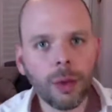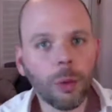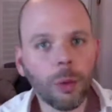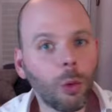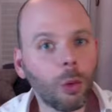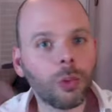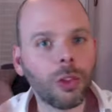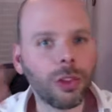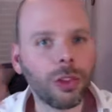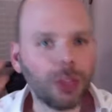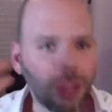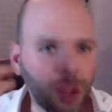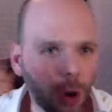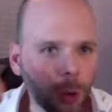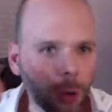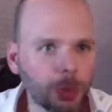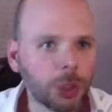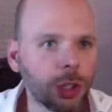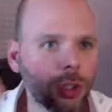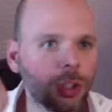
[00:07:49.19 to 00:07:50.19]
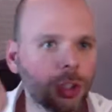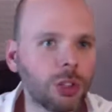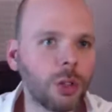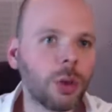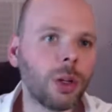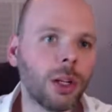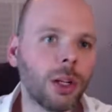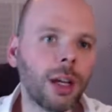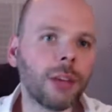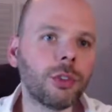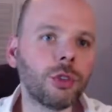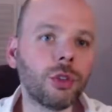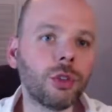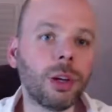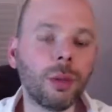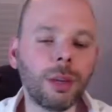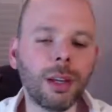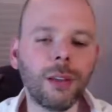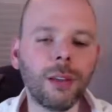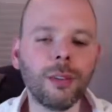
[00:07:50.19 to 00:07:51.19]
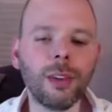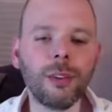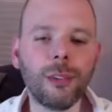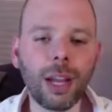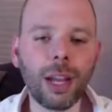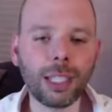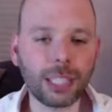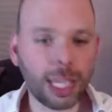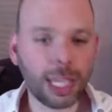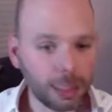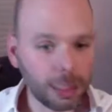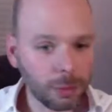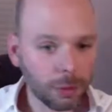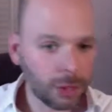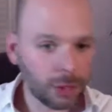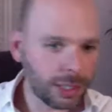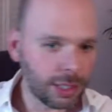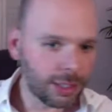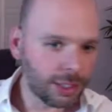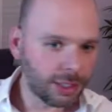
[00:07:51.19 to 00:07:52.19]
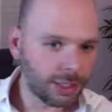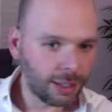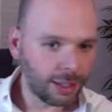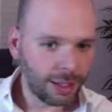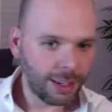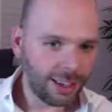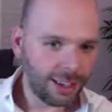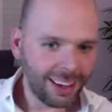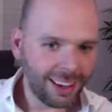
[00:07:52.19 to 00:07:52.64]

or the option to do a live stream. And in fact, as I'm looking just